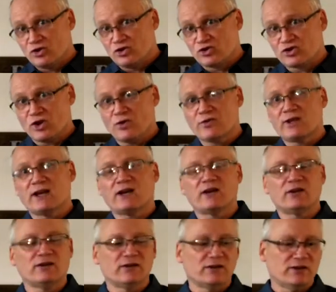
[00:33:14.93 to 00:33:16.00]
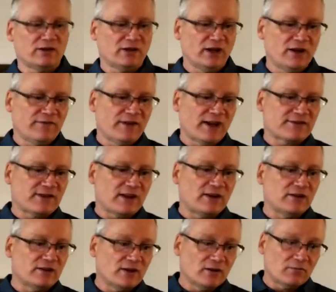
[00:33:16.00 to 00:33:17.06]
Show that. Invest that
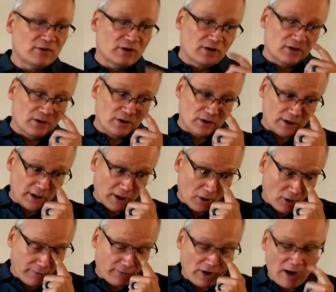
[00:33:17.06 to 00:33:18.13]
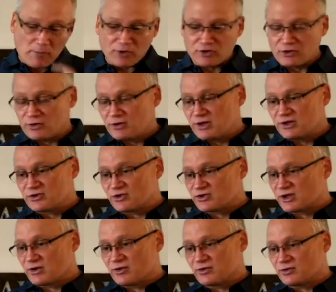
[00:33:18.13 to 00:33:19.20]
in them. And look for opportunities to
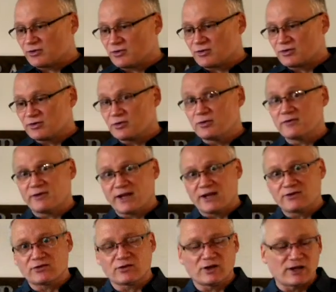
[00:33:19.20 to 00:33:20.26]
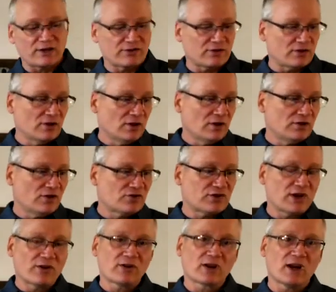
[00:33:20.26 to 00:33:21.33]
share the truth, to evangelize, to, to
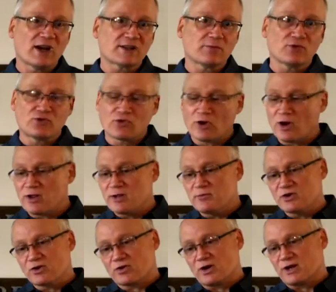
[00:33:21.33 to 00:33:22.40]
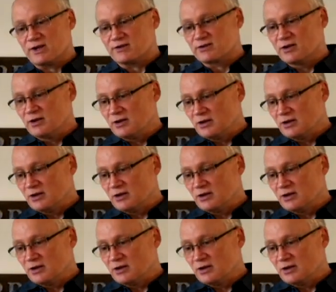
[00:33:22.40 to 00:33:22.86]
share the gospel. Draw them to Christ.